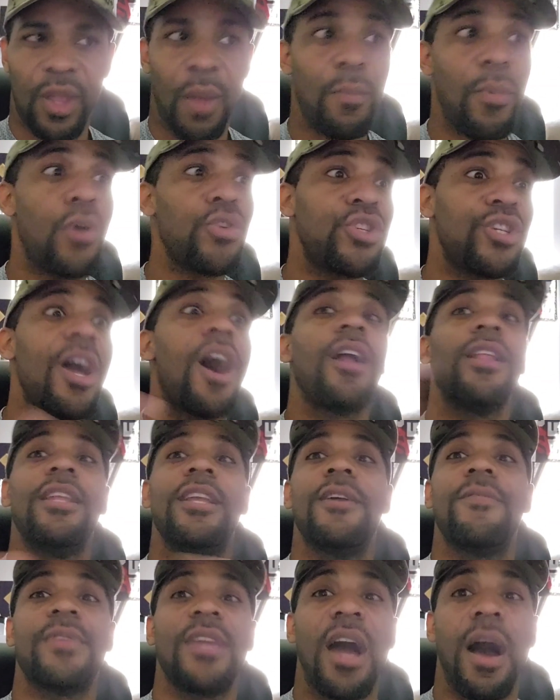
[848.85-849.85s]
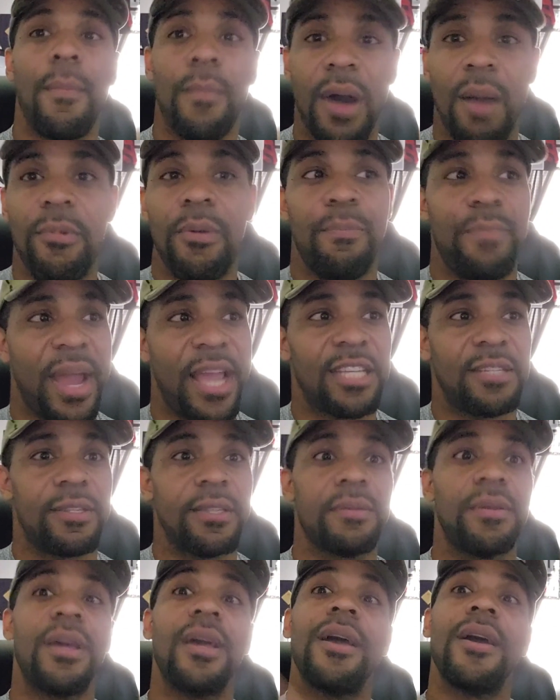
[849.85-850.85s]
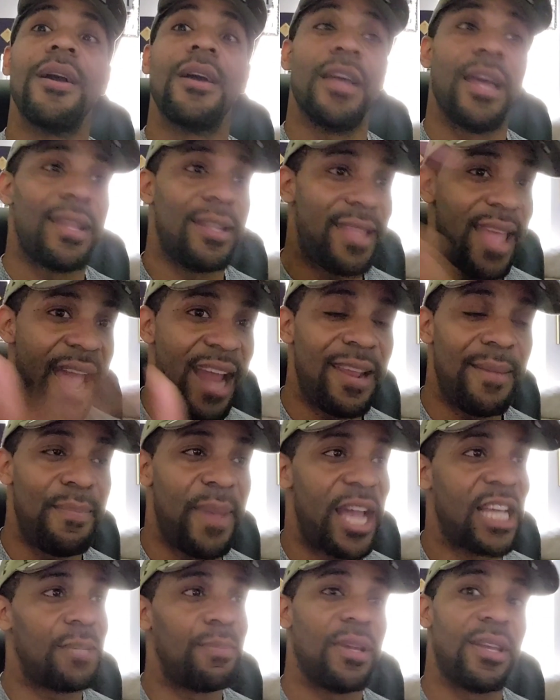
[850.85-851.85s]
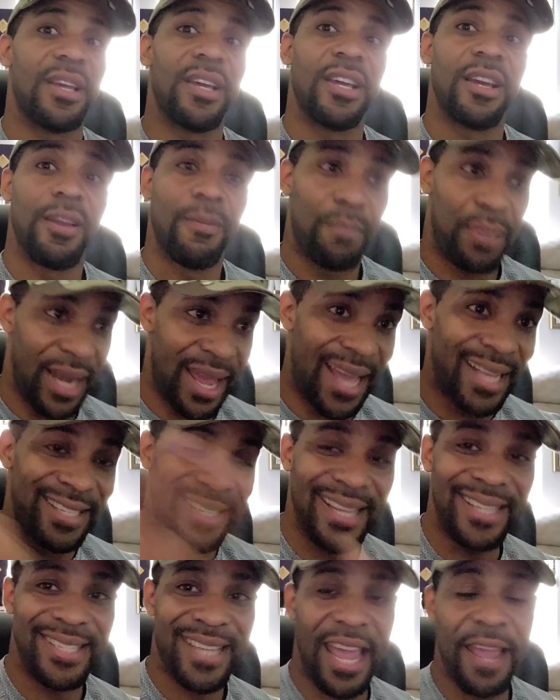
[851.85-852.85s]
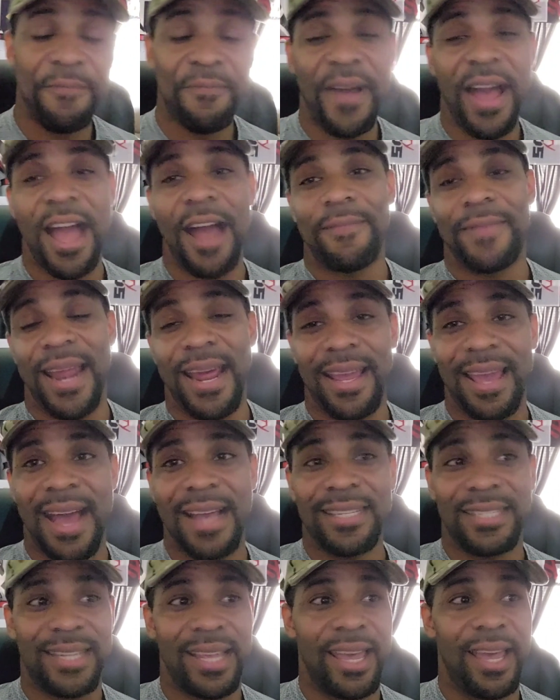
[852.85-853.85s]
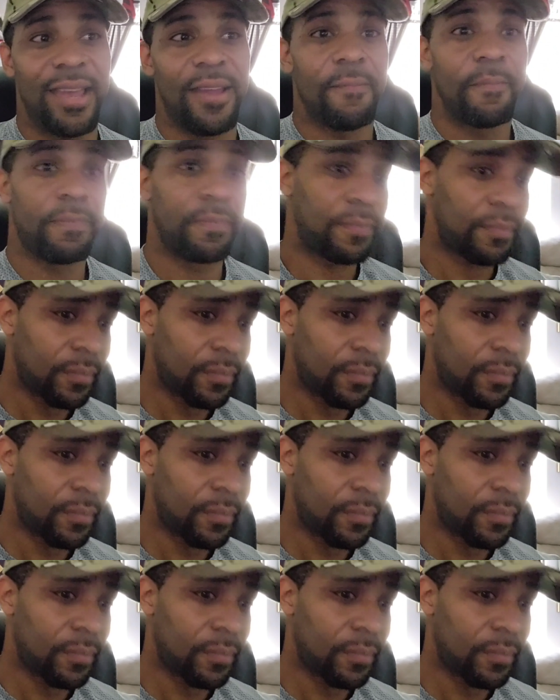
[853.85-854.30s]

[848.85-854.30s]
Most y'all live in y'all mama basement in Daddy Basement playing GTA 5, like I said,